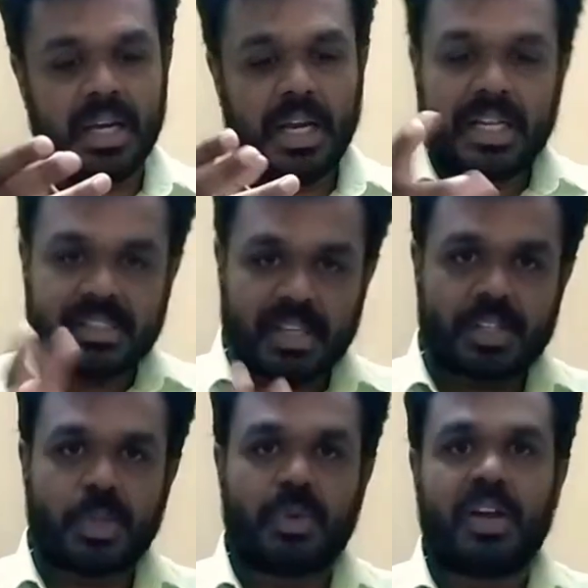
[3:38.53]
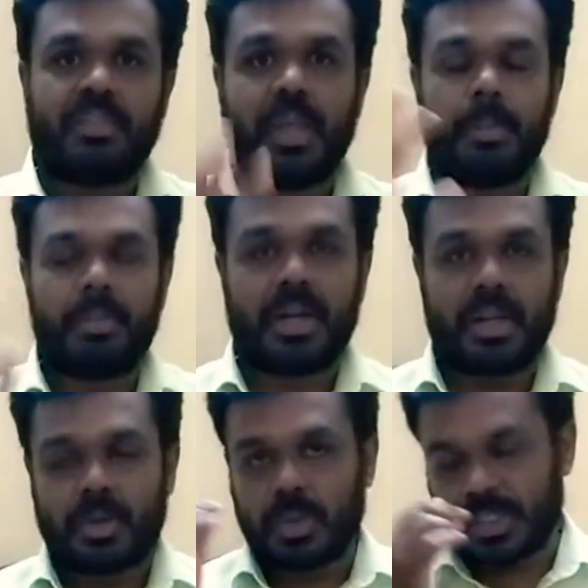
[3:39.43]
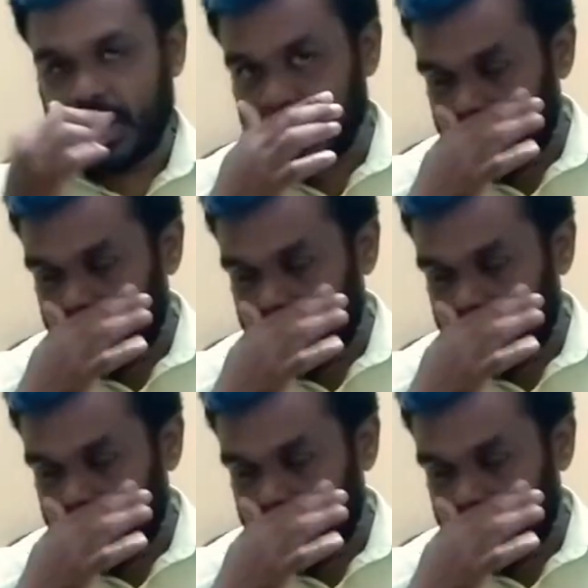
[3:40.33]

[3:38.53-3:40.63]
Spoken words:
it is also one of the important question.